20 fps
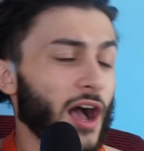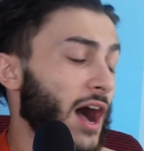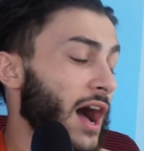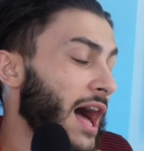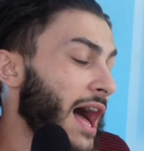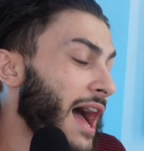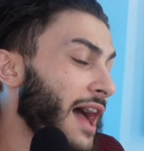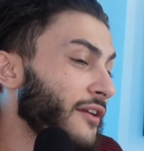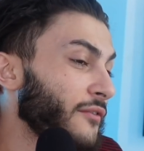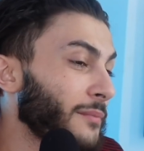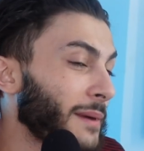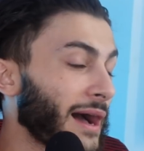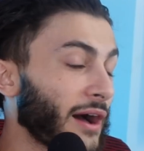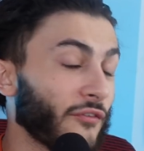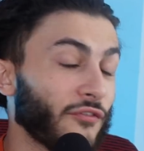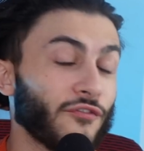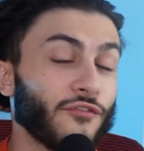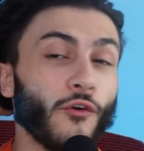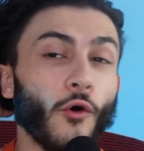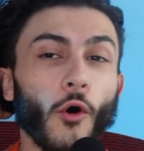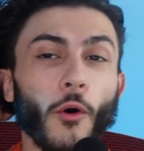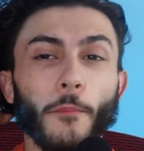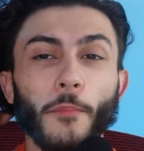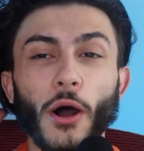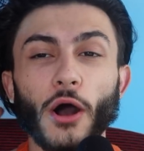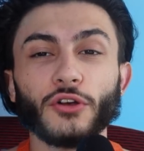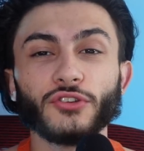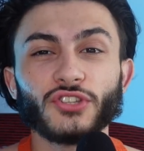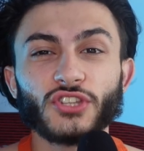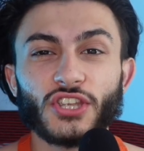I had about 4
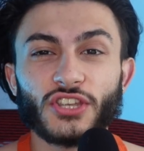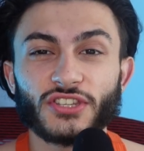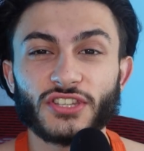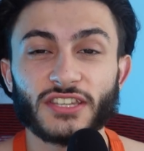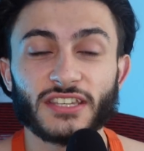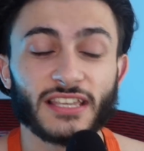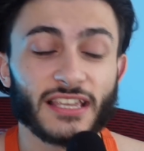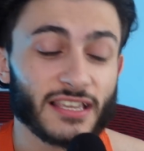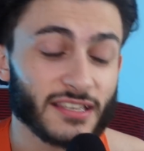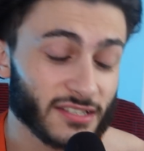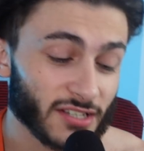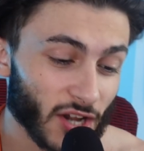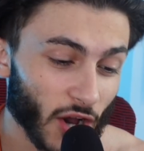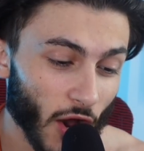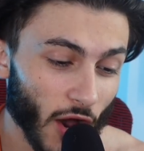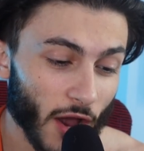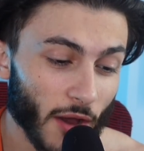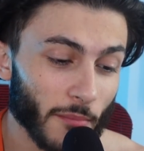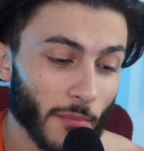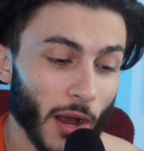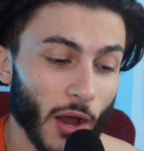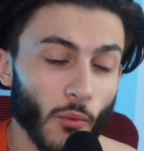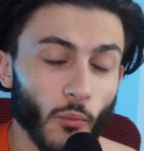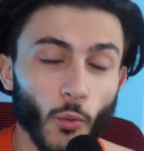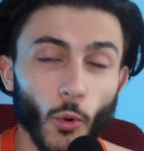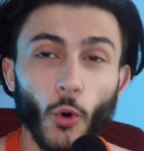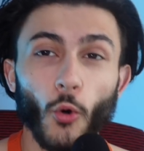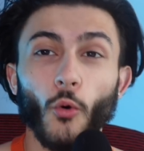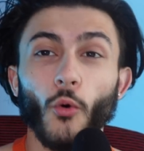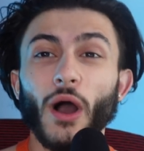posters of this guy on my
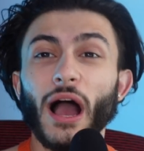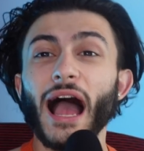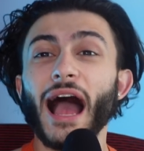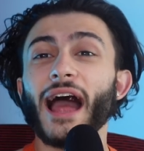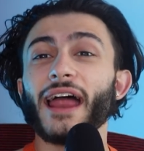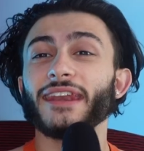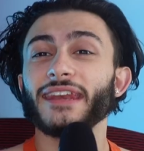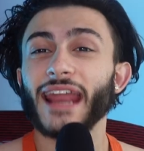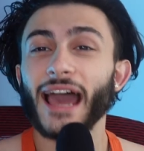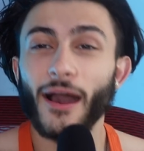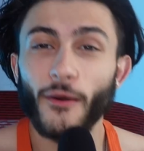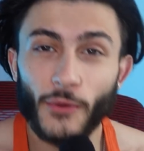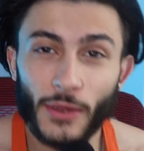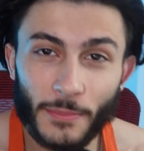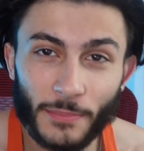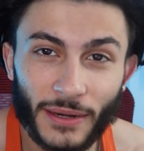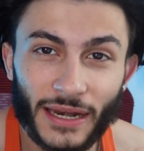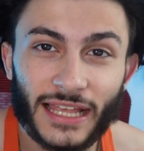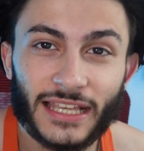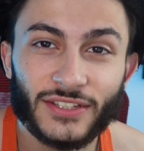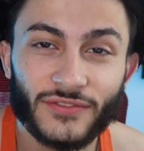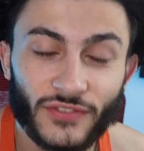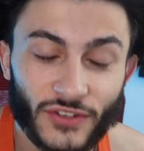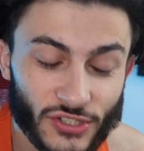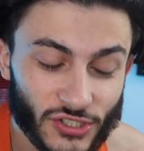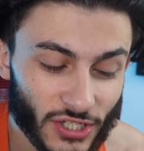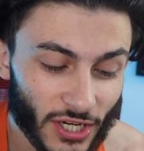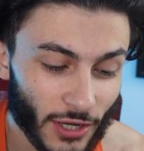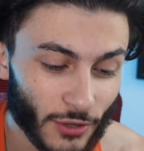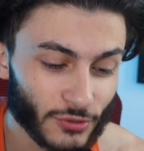wall, and now he plays for
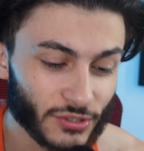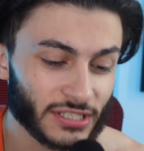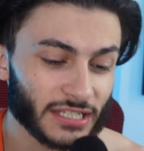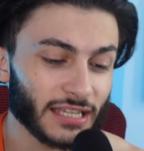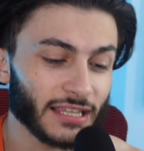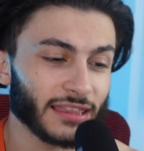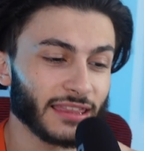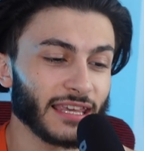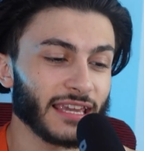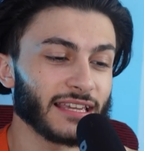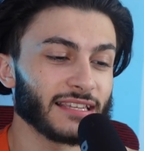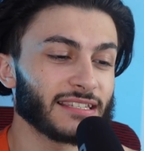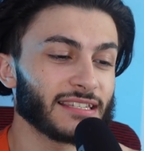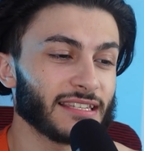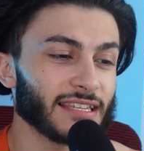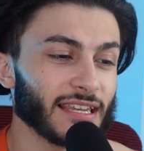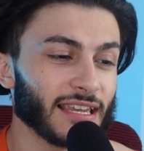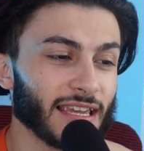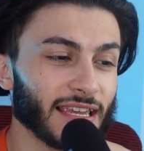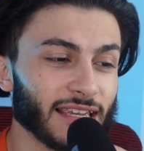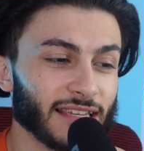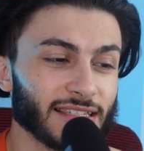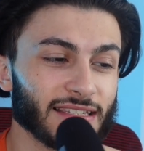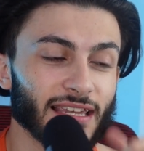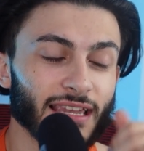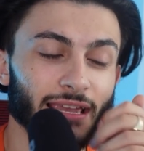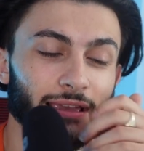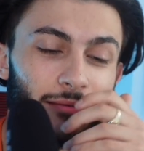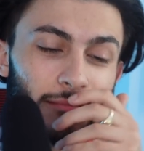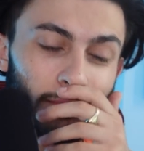Chelsea. This is
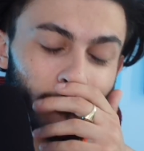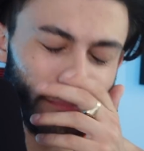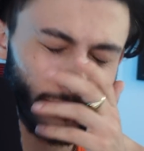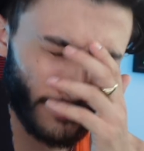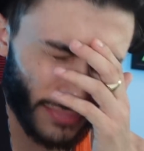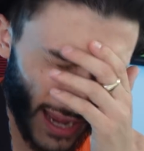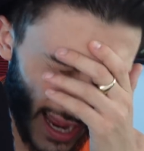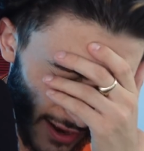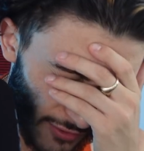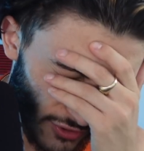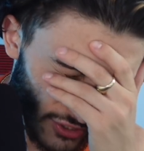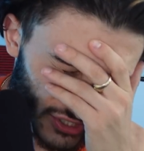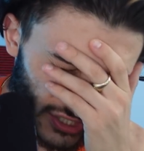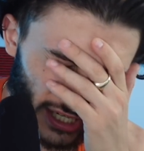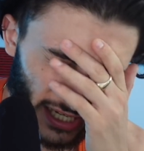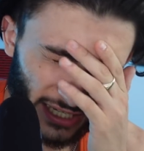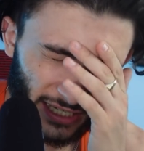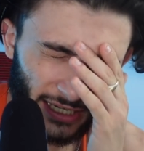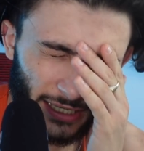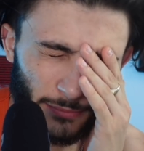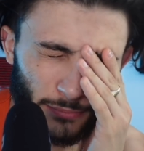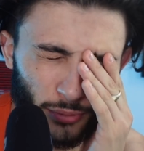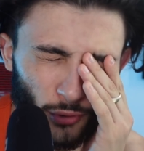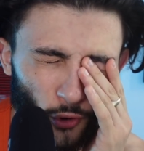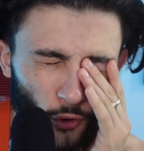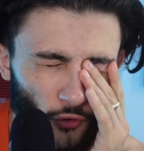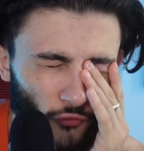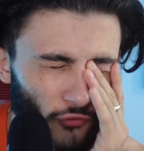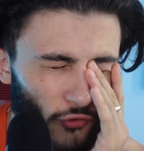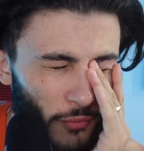embarrassingly
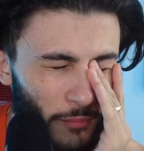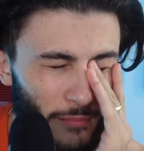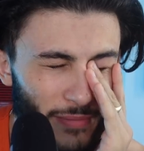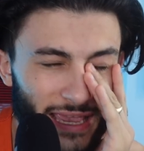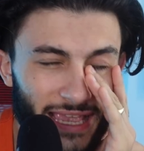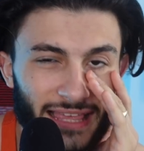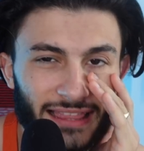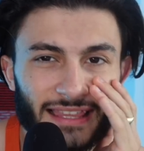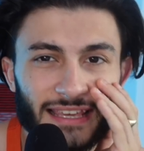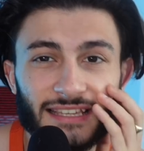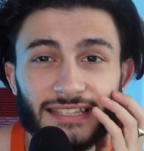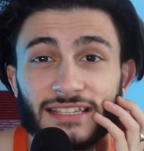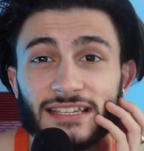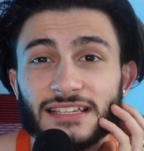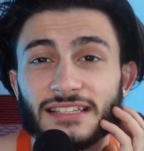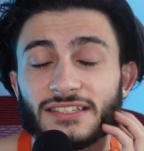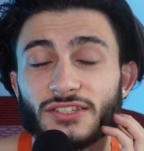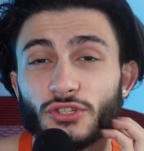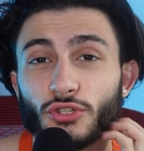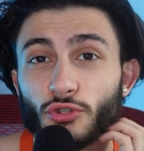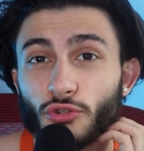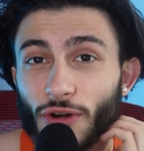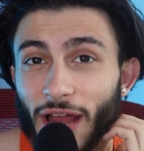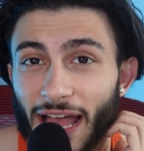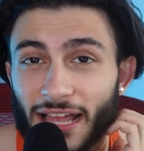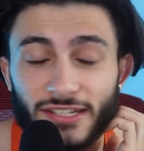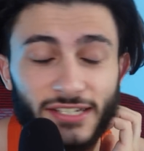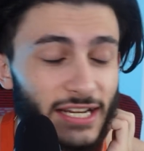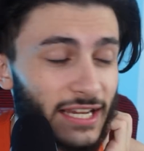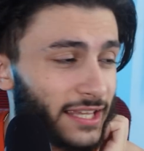poor from me. This is
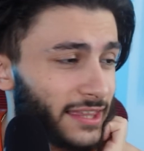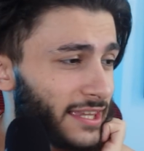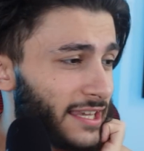tragic.